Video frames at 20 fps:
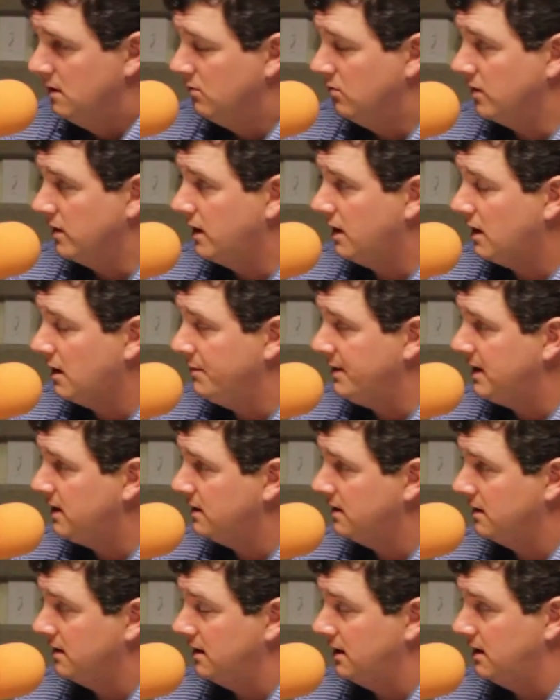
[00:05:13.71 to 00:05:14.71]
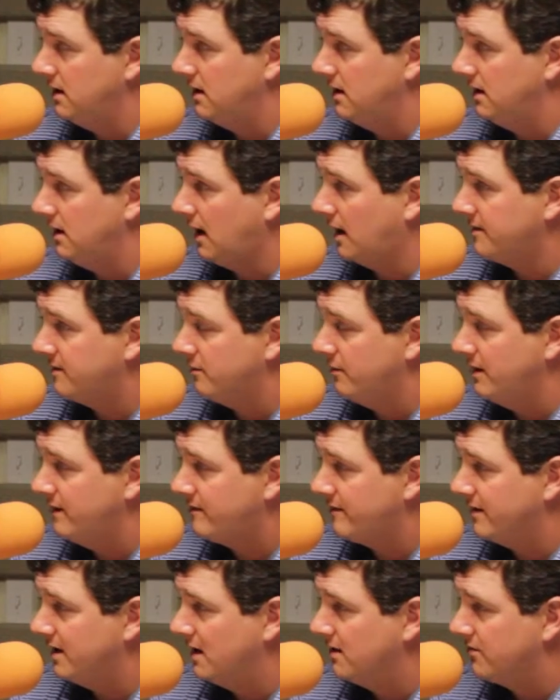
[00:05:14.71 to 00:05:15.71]
Well, yeah, I mean, and not to
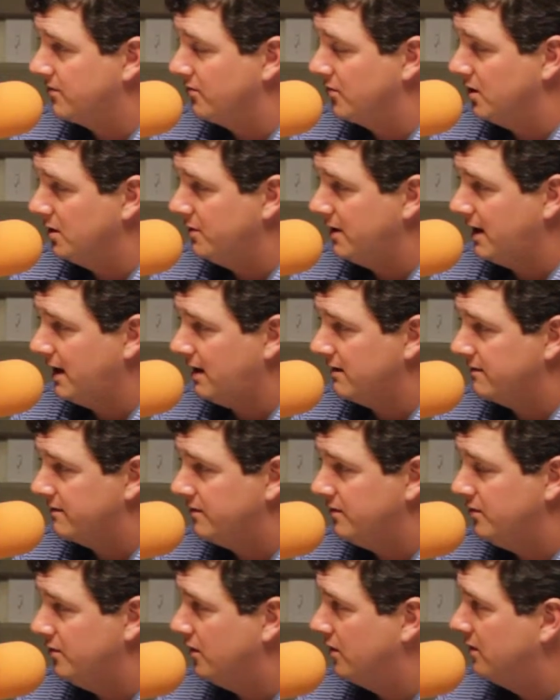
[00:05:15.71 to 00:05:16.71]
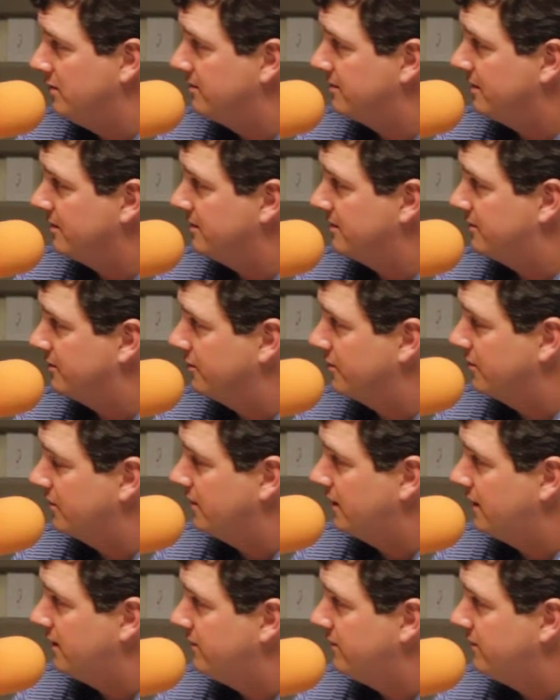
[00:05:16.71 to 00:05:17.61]
mention, Andrew Roby has 2 homes on the tour.